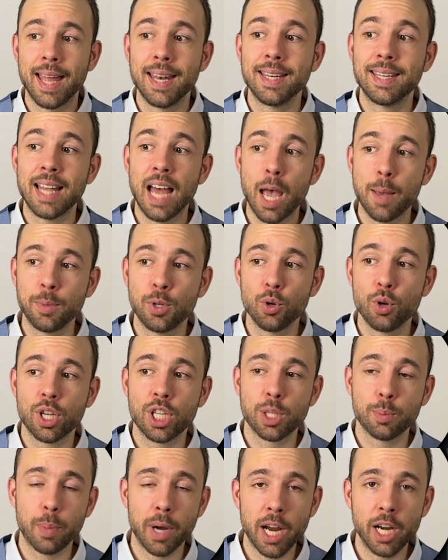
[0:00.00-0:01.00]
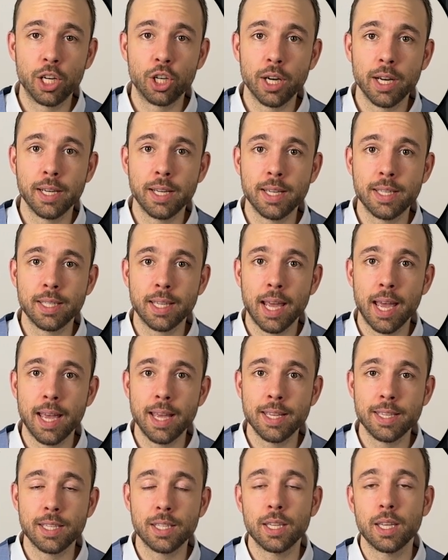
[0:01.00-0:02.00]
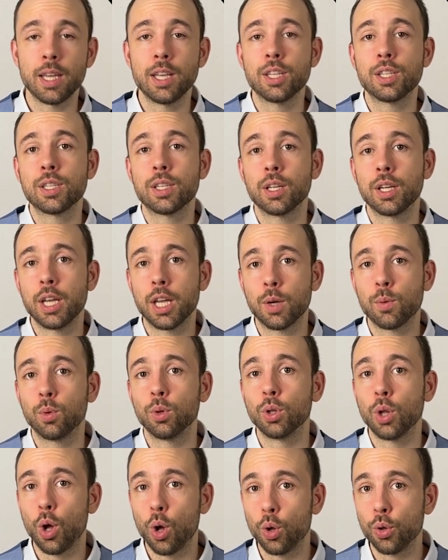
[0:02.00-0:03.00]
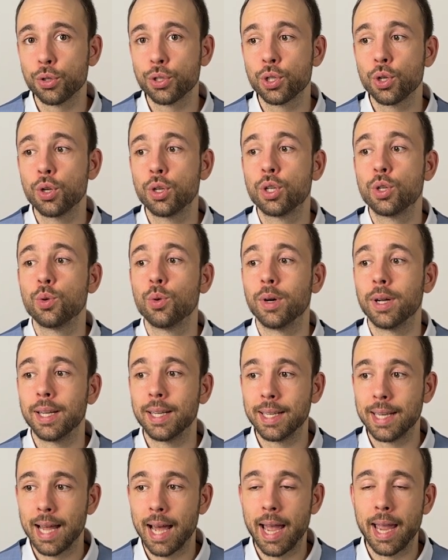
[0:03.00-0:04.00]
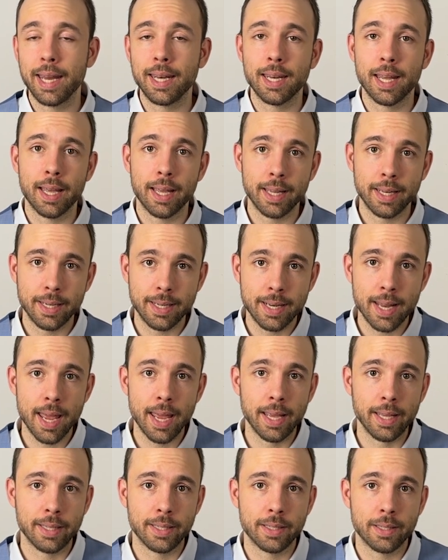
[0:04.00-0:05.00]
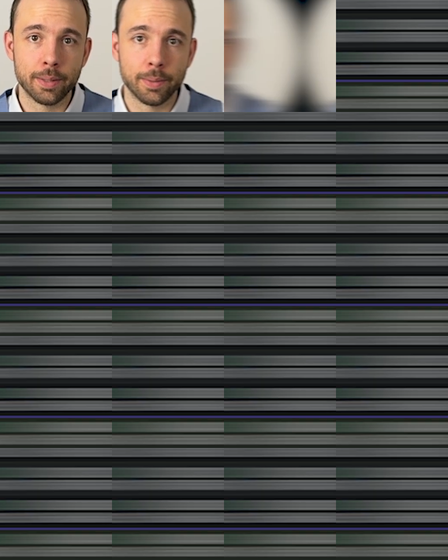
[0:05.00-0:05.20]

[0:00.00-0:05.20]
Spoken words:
And time to expire in this case is equal also to 9 days.